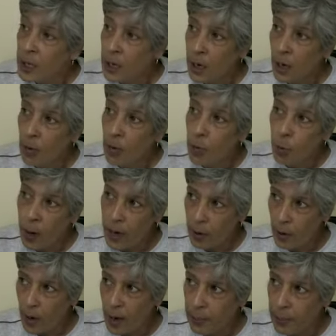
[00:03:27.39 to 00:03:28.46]
you know, we're
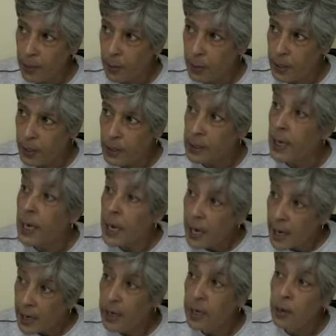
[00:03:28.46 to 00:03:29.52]
not happy with this,
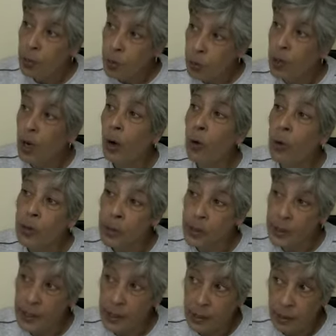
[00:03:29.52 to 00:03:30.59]
he will go and
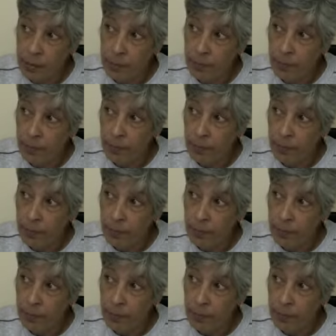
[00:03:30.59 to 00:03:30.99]
see them